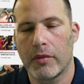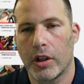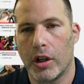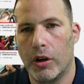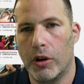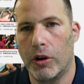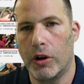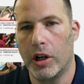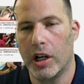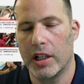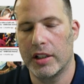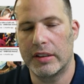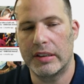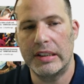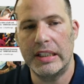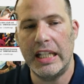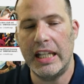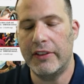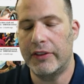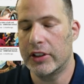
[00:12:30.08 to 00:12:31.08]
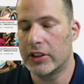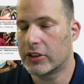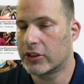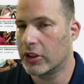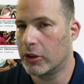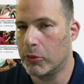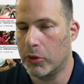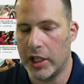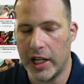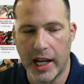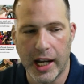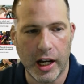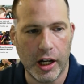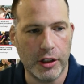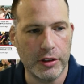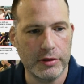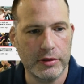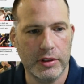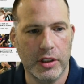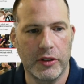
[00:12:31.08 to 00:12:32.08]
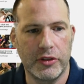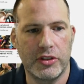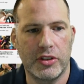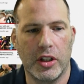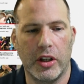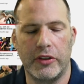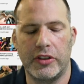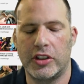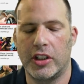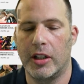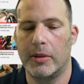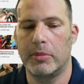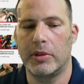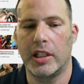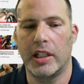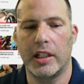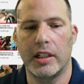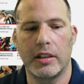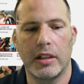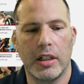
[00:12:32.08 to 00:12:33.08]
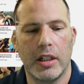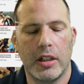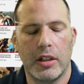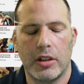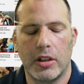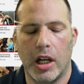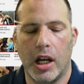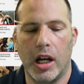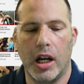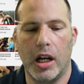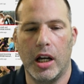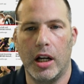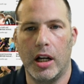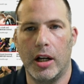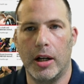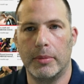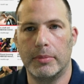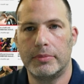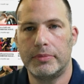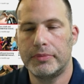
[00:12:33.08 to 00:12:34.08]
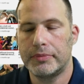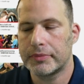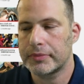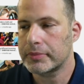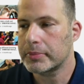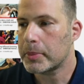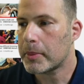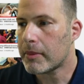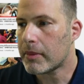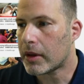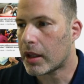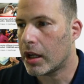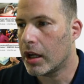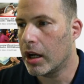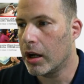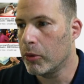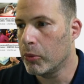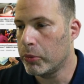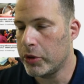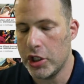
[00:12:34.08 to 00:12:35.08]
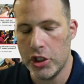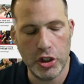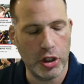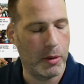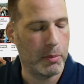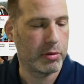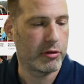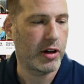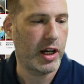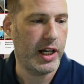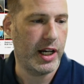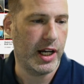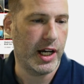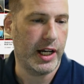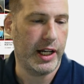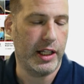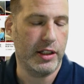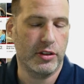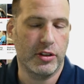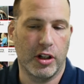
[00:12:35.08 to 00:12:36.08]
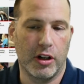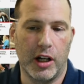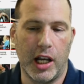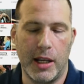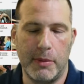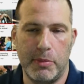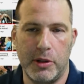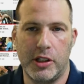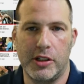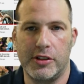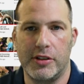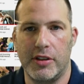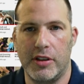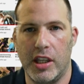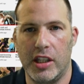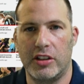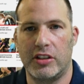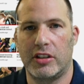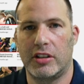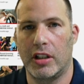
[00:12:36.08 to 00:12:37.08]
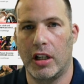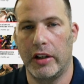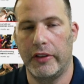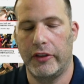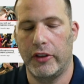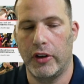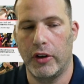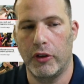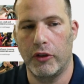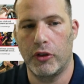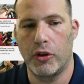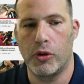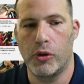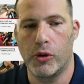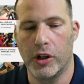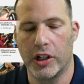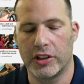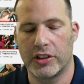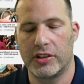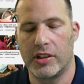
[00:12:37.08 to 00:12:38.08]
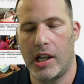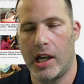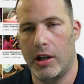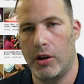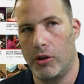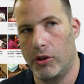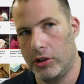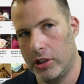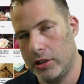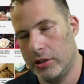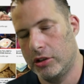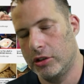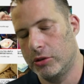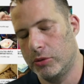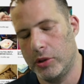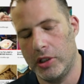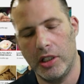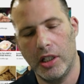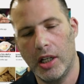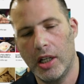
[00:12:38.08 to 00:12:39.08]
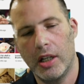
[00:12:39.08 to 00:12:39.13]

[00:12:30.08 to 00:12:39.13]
or leaving someone out of something. We jump right on it, all right? Because this stuff, of course, not only do we